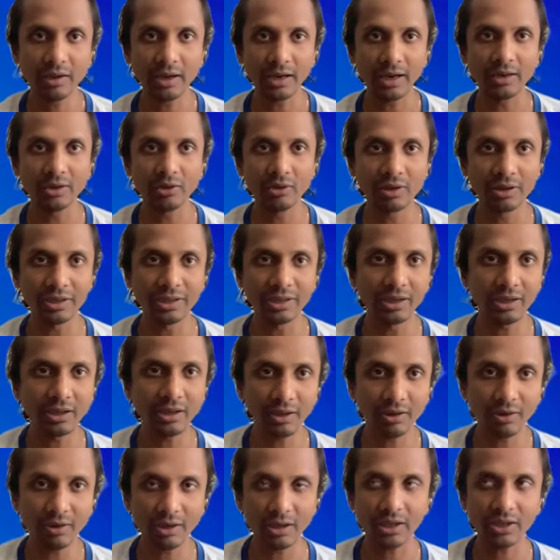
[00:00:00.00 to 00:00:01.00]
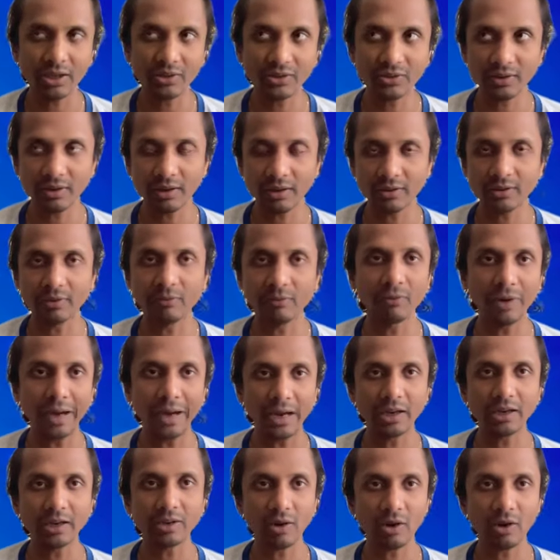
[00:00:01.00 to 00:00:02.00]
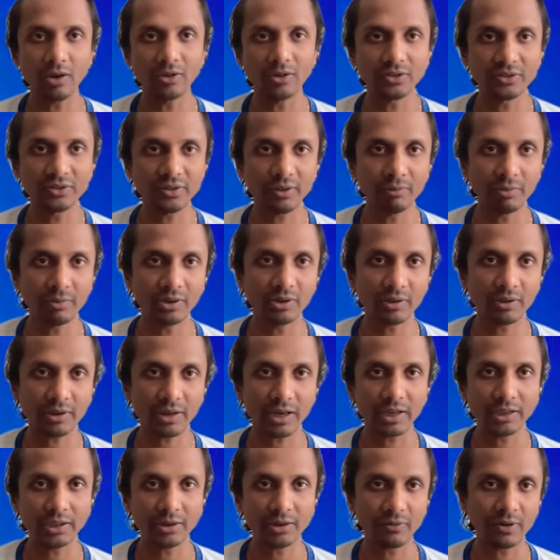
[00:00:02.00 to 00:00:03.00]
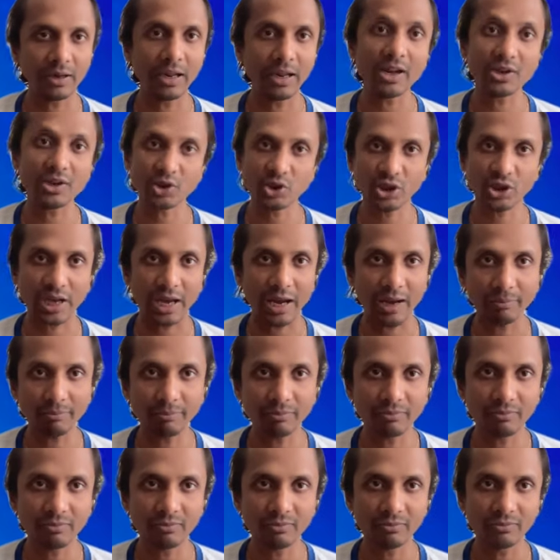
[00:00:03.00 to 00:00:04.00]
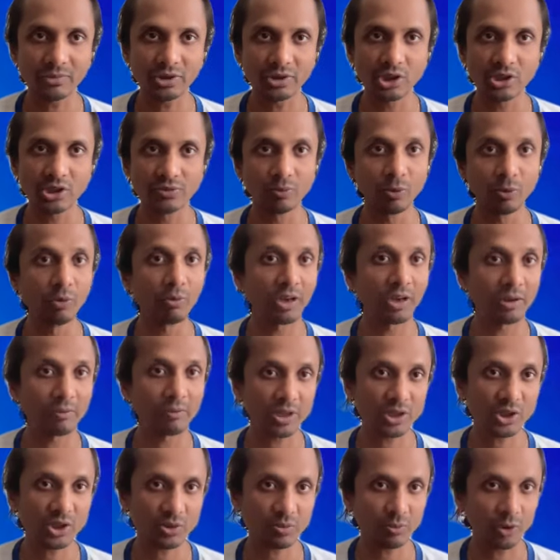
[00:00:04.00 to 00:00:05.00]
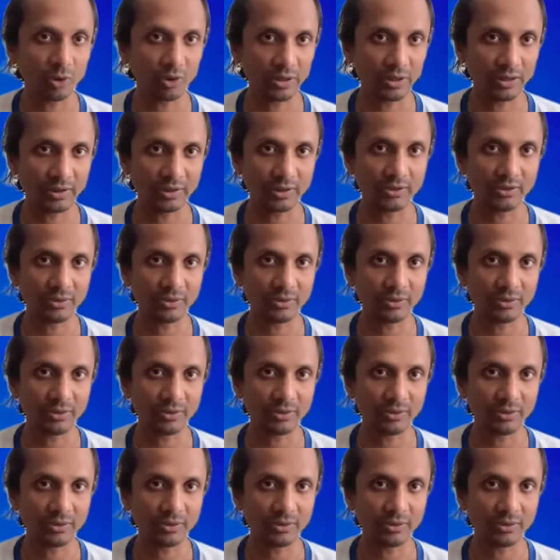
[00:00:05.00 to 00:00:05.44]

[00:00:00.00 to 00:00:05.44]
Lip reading: And you can increase the weight on some other kind of large cap, which is moving much more than